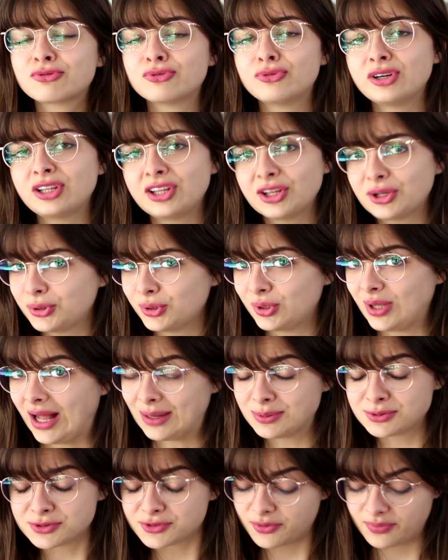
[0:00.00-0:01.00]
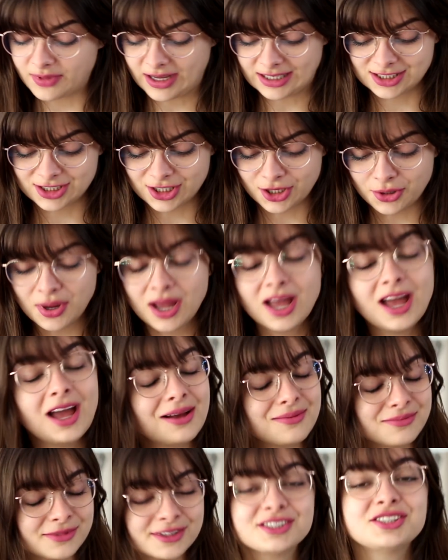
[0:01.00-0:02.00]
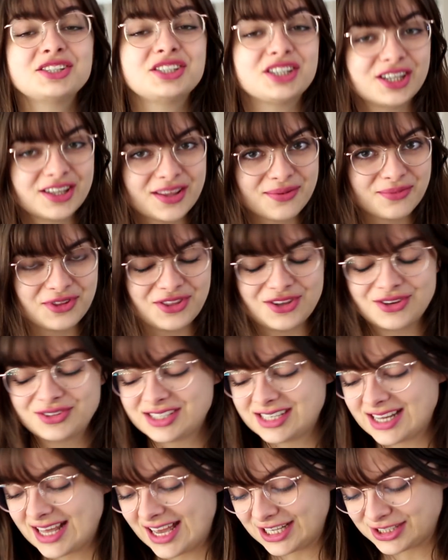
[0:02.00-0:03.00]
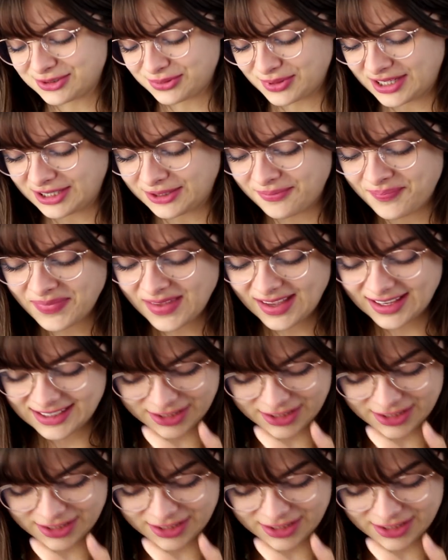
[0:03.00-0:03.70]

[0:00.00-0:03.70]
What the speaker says: of really cool apps from that. So I'm gonna share them with you today as well.